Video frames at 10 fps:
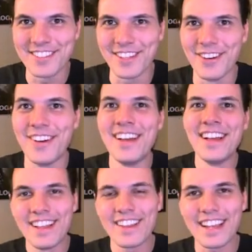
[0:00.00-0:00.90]
So,
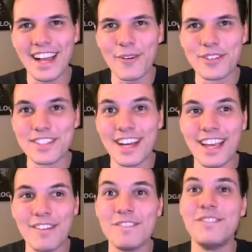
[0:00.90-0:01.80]
like, I was
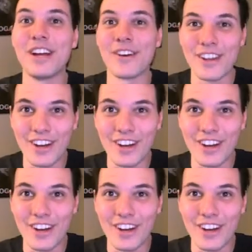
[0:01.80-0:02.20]
dying very